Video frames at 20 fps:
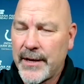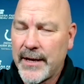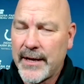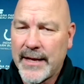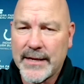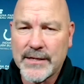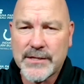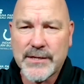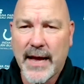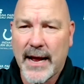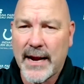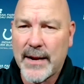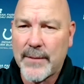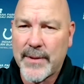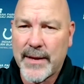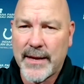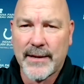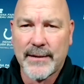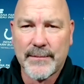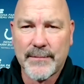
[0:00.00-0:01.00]
it's got to
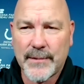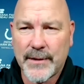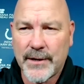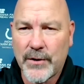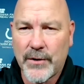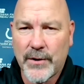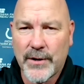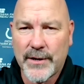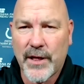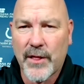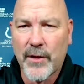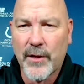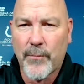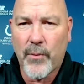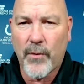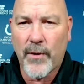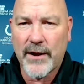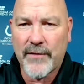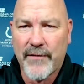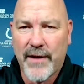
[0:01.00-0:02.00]
be, a, you know, another
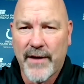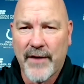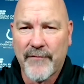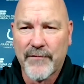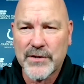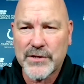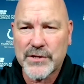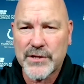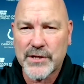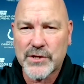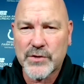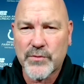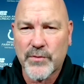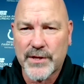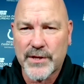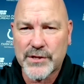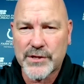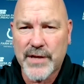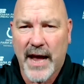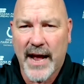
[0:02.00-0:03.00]
point of emphasis with
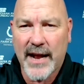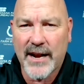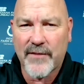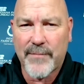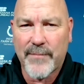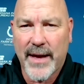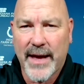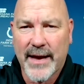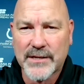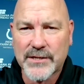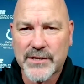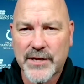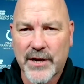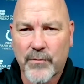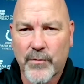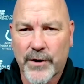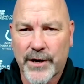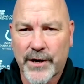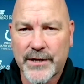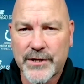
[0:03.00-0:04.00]
the style of backs that
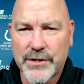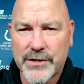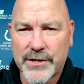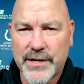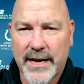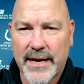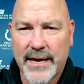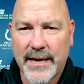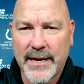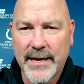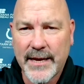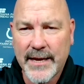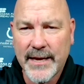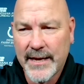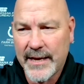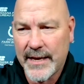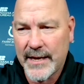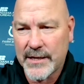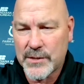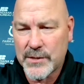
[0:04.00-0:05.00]
we're going to see,
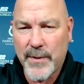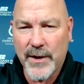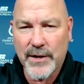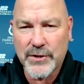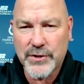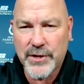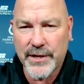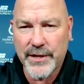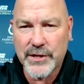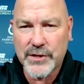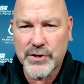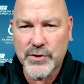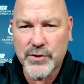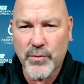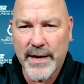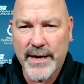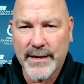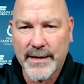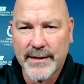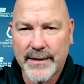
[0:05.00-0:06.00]
especially this
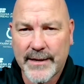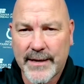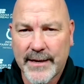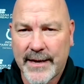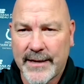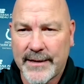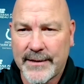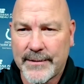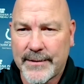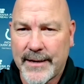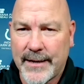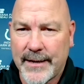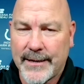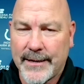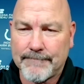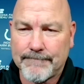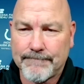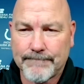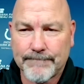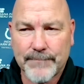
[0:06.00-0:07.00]
week. And,
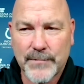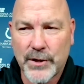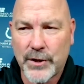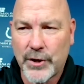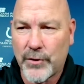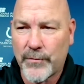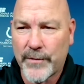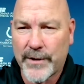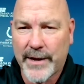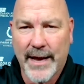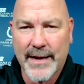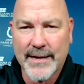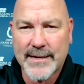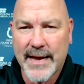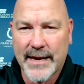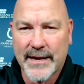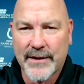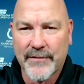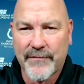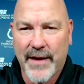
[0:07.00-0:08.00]
um, you know, we got to
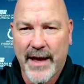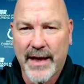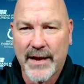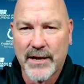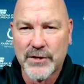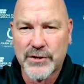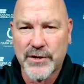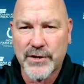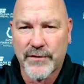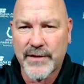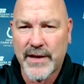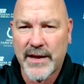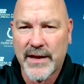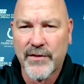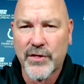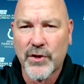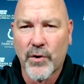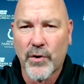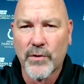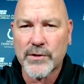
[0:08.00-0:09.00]
take advantage of,
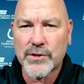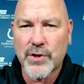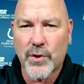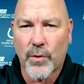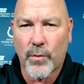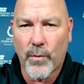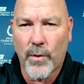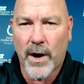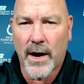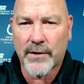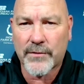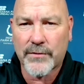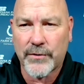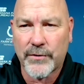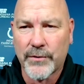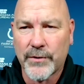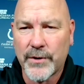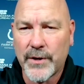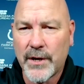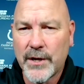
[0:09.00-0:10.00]
even though it's a
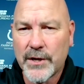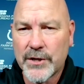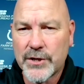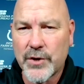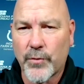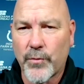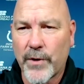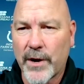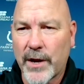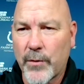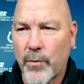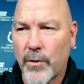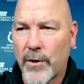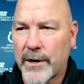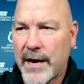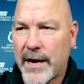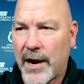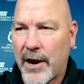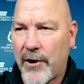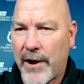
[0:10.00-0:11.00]
walkthrough, to really
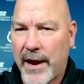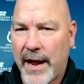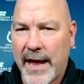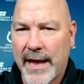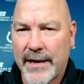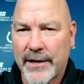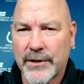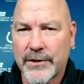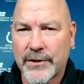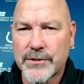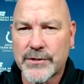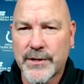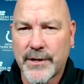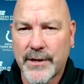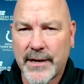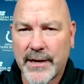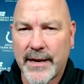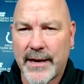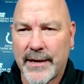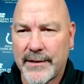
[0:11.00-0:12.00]
work on our angles
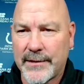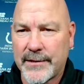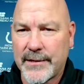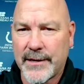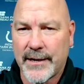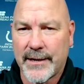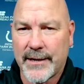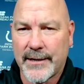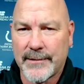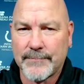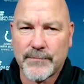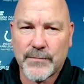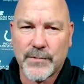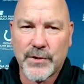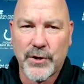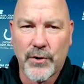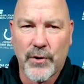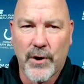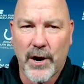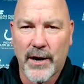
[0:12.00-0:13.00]
and, uh,
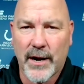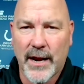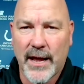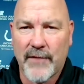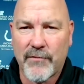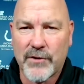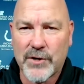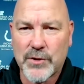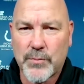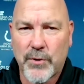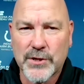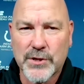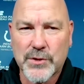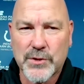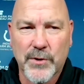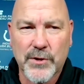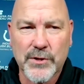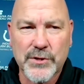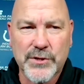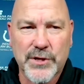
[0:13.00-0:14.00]
you know, our leverage
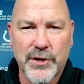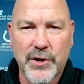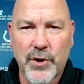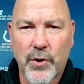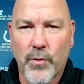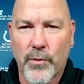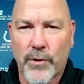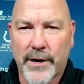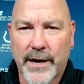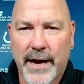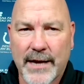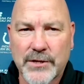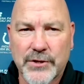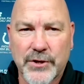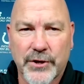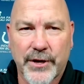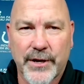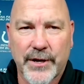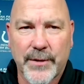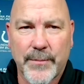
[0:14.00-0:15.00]
principles and know where guys
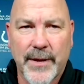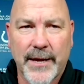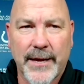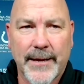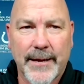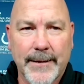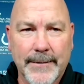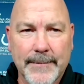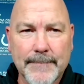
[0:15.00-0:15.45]
are going to be.